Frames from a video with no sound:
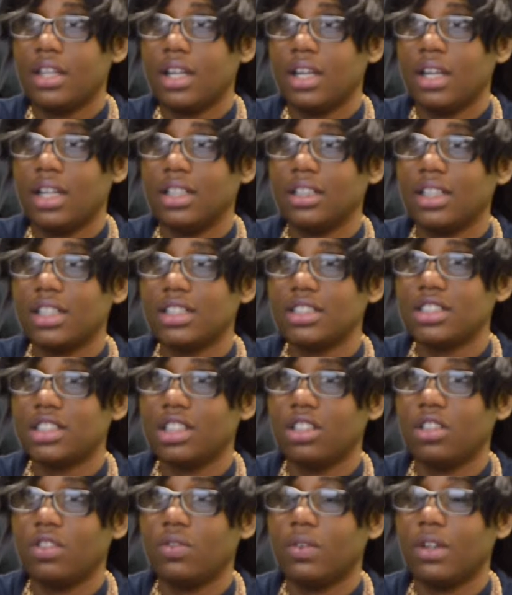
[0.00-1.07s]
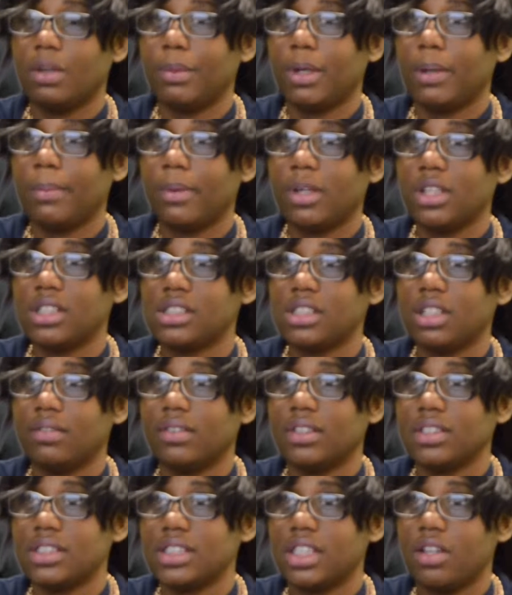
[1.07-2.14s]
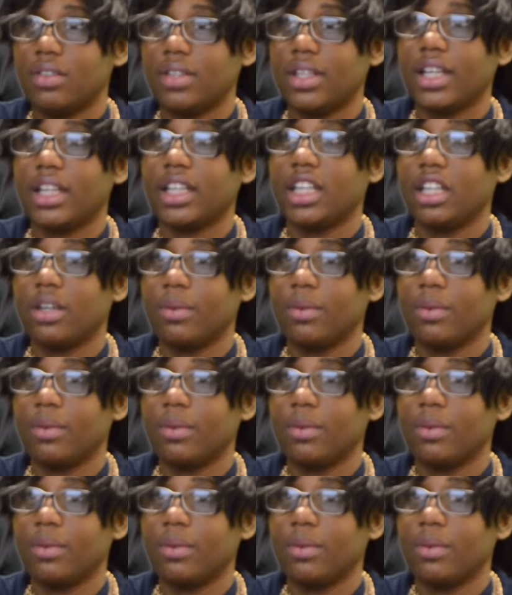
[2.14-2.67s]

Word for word: the hunt continued for members of the cell that